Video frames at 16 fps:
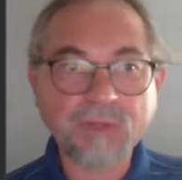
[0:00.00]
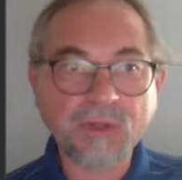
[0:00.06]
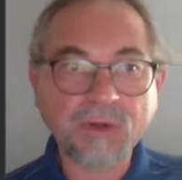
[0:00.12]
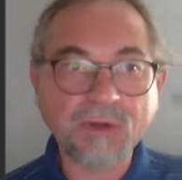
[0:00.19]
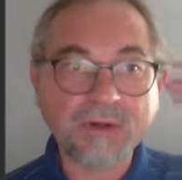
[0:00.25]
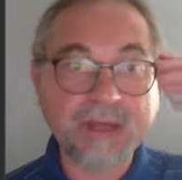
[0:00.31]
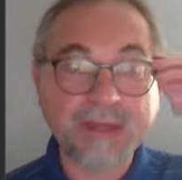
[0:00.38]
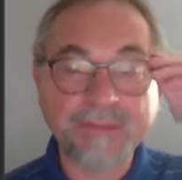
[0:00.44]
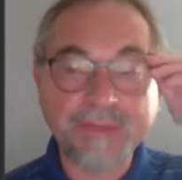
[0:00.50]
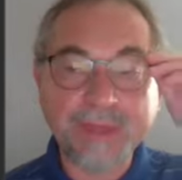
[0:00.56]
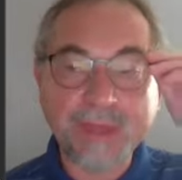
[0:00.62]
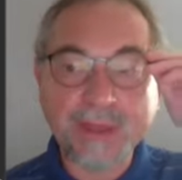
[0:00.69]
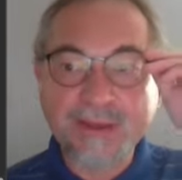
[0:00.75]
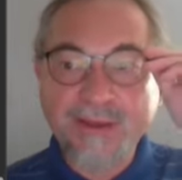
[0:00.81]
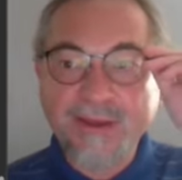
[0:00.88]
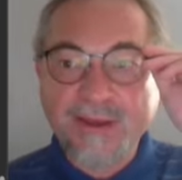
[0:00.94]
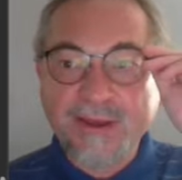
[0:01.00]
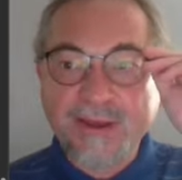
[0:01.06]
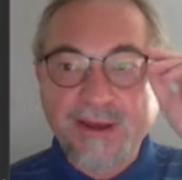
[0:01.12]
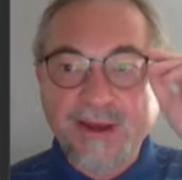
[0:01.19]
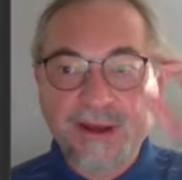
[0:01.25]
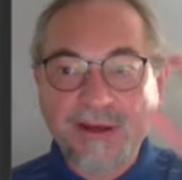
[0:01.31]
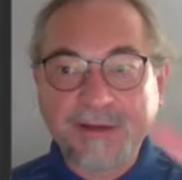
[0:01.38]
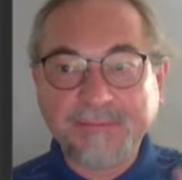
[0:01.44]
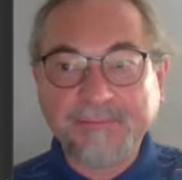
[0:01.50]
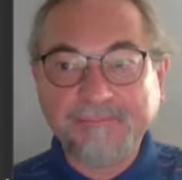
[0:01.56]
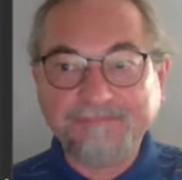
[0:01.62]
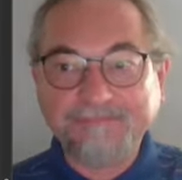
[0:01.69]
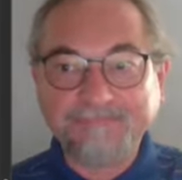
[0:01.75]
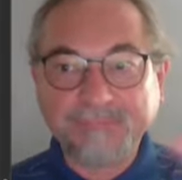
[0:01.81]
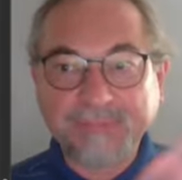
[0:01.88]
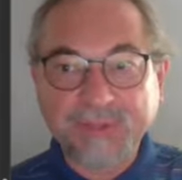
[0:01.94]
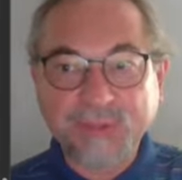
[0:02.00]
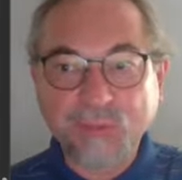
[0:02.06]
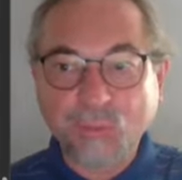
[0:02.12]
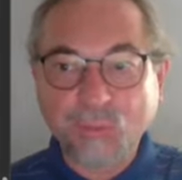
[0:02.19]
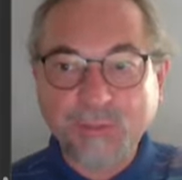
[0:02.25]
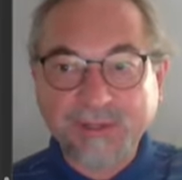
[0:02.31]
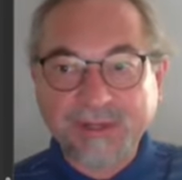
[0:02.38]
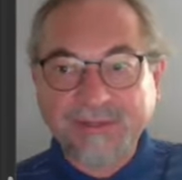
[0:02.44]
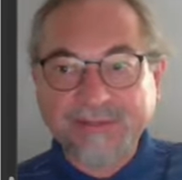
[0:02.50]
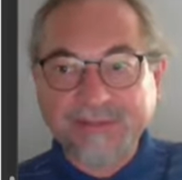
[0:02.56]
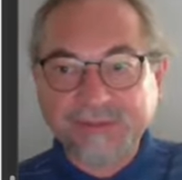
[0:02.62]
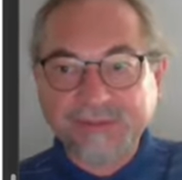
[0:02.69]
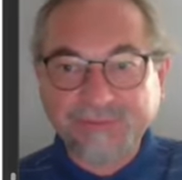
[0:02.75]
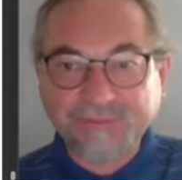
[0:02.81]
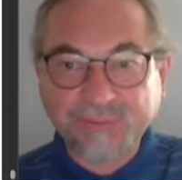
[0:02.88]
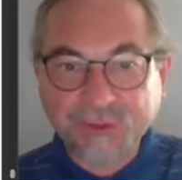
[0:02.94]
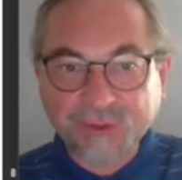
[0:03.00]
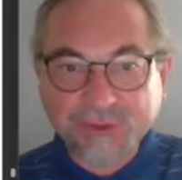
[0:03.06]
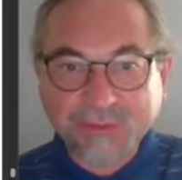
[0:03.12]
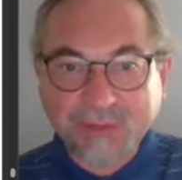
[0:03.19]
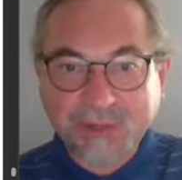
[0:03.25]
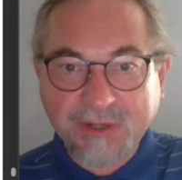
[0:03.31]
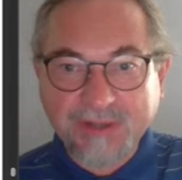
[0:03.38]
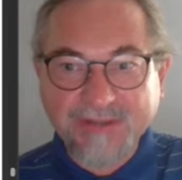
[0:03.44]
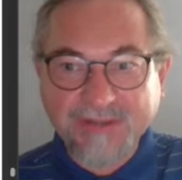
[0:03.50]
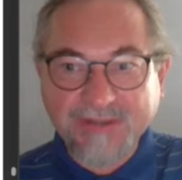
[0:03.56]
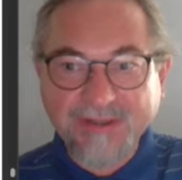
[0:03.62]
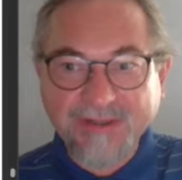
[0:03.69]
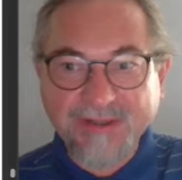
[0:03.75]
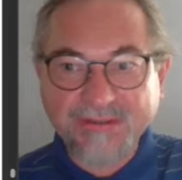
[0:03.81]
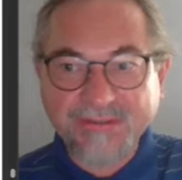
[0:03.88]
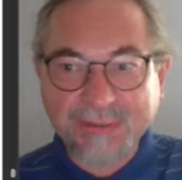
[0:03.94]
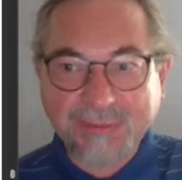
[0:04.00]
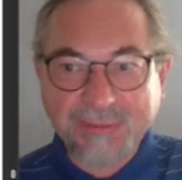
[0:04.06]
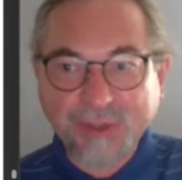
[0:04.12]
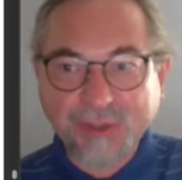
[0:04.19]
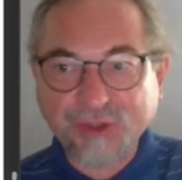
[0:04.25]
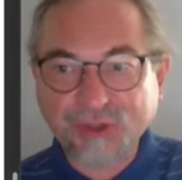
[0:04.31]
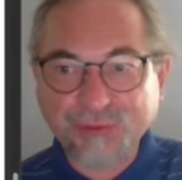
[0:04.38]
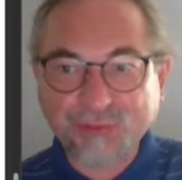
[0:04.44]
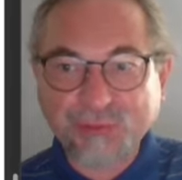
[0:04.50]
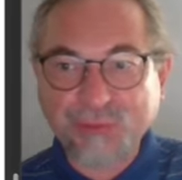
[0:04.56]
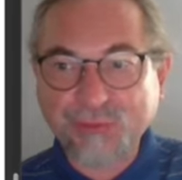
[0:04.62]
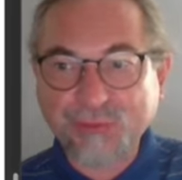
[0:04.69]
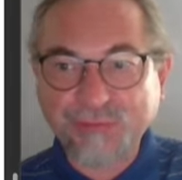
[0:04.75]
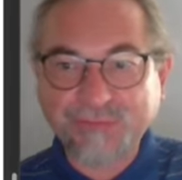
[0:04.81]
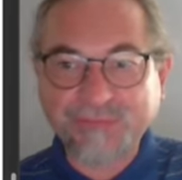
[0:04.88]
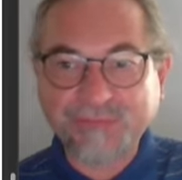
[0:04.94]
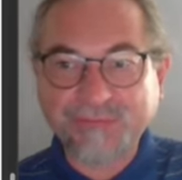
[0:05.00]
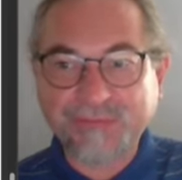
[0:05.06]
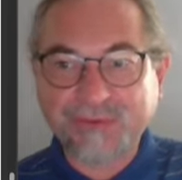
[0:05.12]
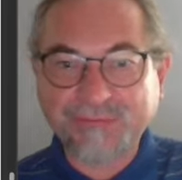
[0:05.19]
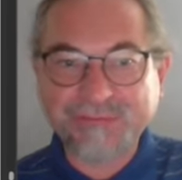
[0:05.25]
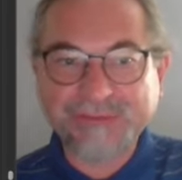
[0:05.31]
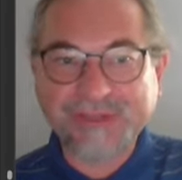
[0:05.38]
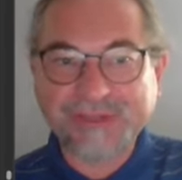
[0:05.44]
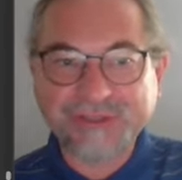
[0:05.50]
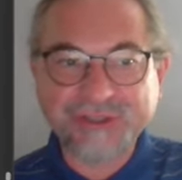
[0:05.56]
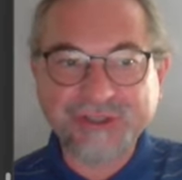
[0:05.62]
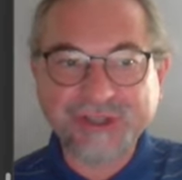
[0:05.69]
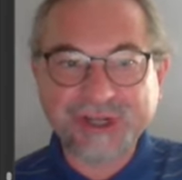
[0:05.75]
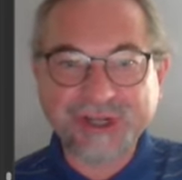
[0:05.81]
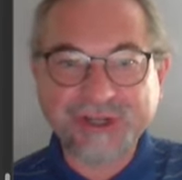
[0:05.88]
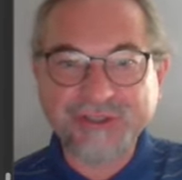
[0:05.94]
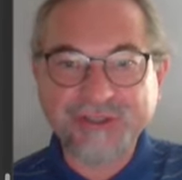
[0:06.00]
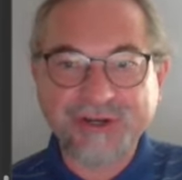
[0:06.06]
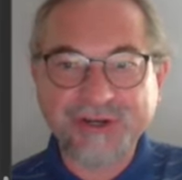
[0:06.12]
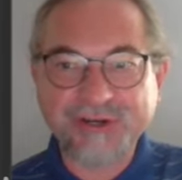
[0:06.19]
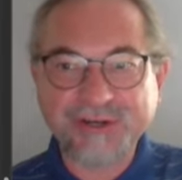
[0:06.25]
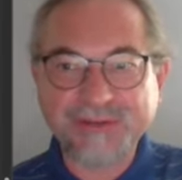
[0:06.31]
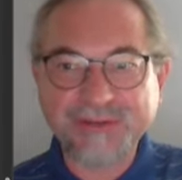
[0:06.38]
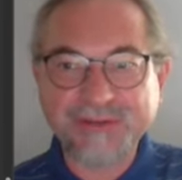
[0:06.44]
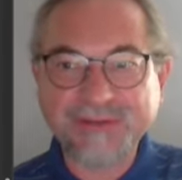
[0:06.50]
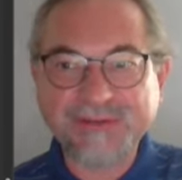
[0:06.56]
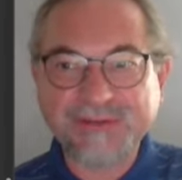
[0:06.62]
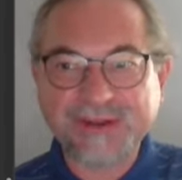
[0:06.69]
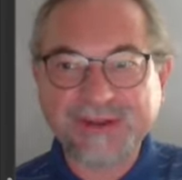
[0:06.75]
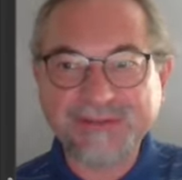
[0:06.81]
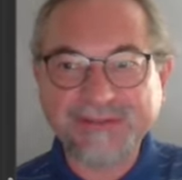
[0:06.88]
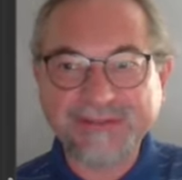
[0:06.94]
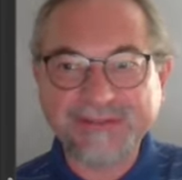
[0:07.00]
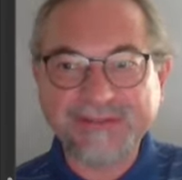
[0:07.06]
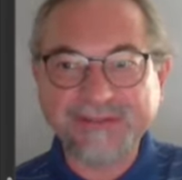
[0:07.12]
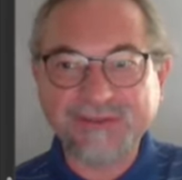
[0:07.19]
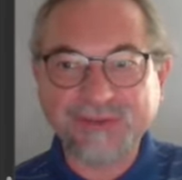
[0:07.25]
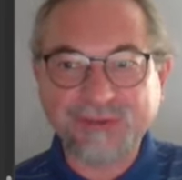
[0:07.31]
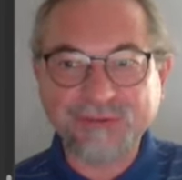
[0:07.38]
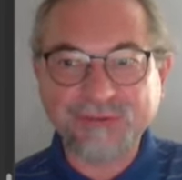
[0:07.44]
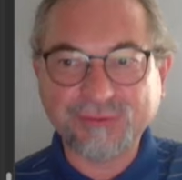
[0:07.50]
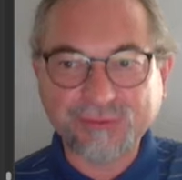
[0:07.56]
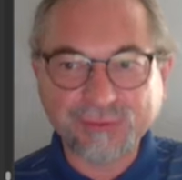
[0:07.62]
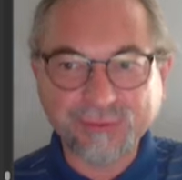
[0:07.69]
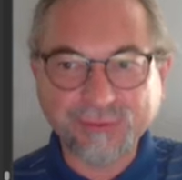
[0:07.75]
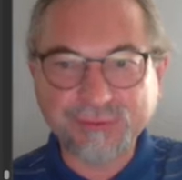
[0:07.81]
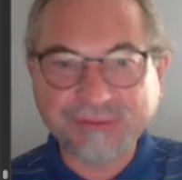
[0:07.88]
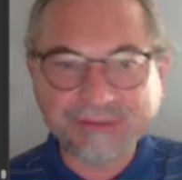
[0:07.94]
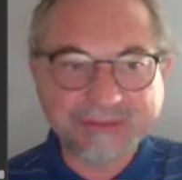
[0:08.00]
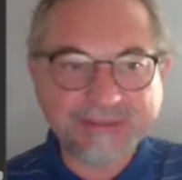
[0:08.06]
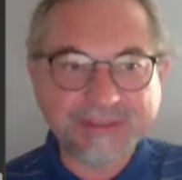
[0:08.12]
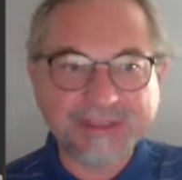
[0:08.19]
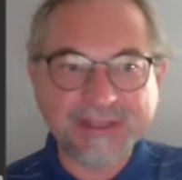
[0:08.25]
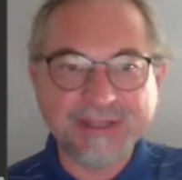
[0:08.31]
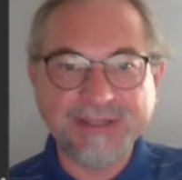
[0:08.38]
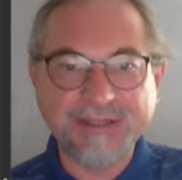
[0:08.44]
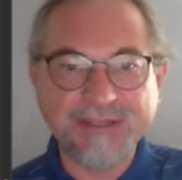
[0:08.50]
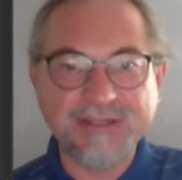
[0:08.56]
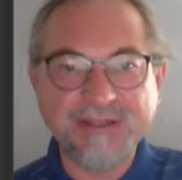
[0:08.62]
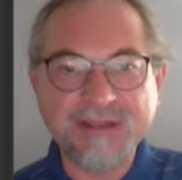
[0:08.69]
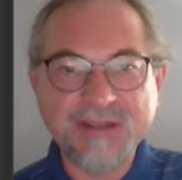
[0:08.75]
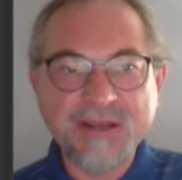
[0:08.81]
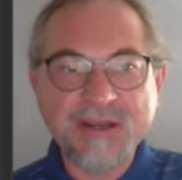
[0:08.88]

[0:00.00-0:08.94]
Okay, um, when I did the first part, I gave a picture proof of the exchange argument. I did not do this here.